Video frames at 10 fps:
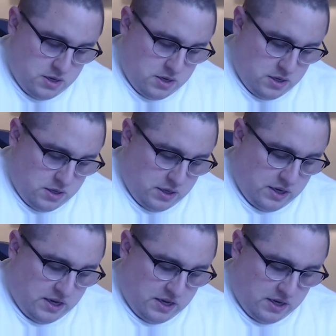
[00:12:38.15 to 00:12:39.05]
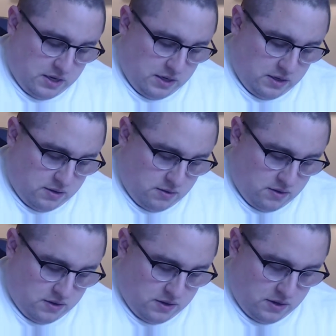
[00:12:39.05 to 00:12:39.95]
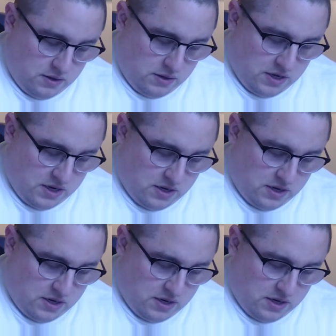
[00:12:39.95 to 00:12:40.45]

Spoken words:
And then you got